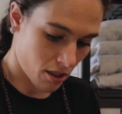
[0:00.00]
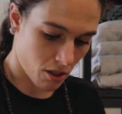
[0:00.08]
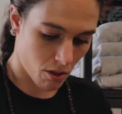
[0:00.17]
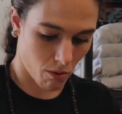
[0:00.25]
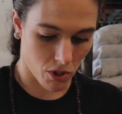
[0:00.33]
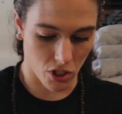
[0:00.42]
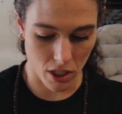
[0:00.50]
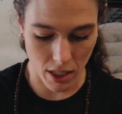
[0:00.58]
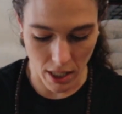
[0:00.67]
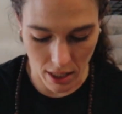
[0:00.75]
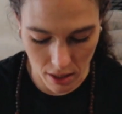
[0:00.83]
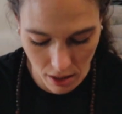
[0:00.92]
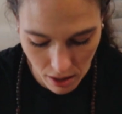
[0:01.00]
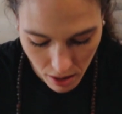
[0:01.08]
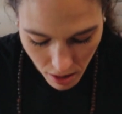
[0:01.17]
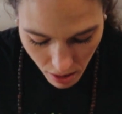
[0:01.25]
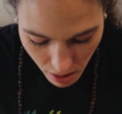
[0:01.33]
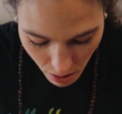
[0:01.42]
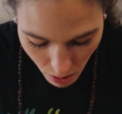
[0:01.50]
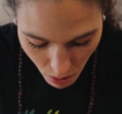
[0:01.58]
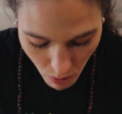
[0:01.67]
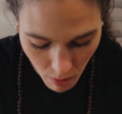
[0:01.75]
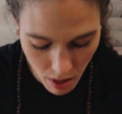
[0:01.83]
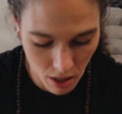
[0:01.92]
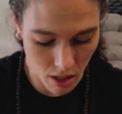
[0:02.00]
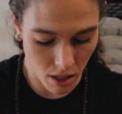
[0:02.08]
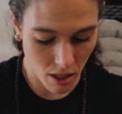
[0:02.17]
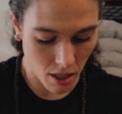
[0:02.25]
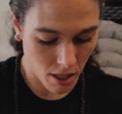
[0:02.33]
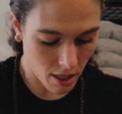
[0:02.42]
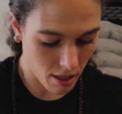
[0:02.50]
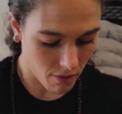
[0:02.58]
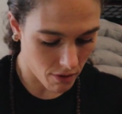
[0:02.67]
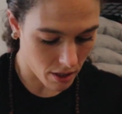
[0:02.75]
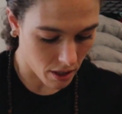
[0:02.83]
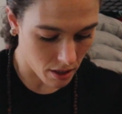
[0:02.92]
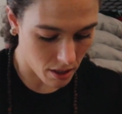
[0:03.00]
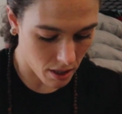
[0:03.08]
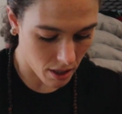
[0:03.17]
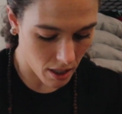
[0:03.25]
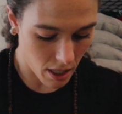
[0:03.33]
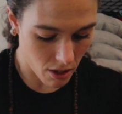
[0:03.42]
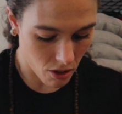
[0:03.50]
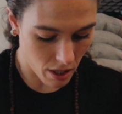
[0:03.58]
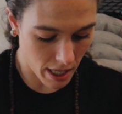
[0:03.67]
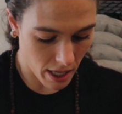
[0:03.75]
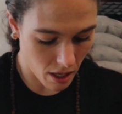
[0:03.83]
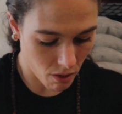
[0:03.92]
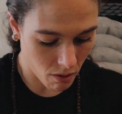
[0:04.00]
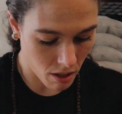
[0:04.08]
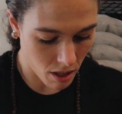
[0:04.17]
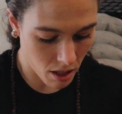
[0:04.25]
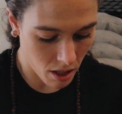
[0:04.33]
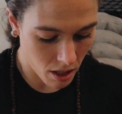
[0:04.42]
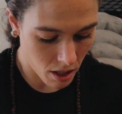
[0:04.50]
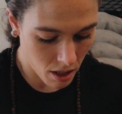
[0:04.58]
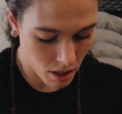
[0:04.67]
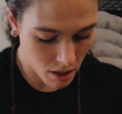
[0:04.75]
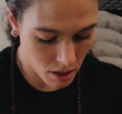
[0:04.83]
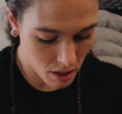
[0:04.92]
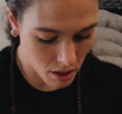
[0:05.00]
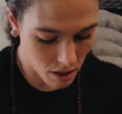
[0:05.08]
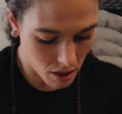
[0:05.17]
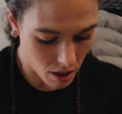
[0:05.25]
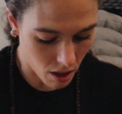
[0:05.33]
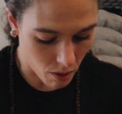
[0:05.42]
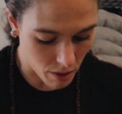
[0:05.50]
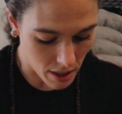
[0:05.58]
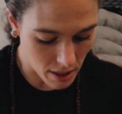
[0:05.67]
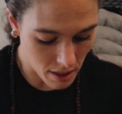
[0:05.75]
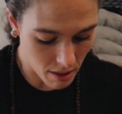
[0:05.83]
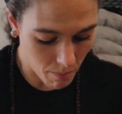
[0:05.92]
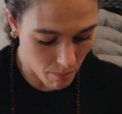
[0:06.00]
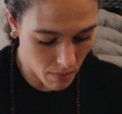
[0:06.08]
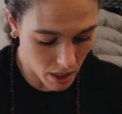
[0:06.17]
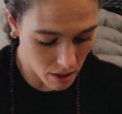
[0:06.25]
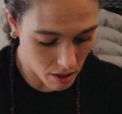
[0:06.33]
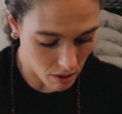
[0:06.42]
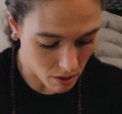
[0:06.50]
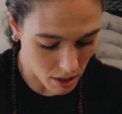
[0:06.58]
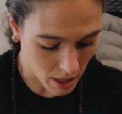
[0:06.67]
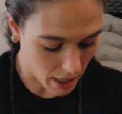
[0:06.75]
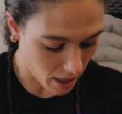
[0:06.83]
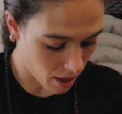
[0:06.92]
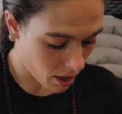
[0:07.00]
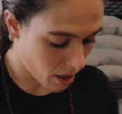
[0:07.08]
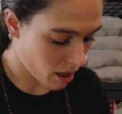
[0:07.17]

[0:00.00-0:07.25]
Do what you got to do. Everything's together now. So this is a muscle tank.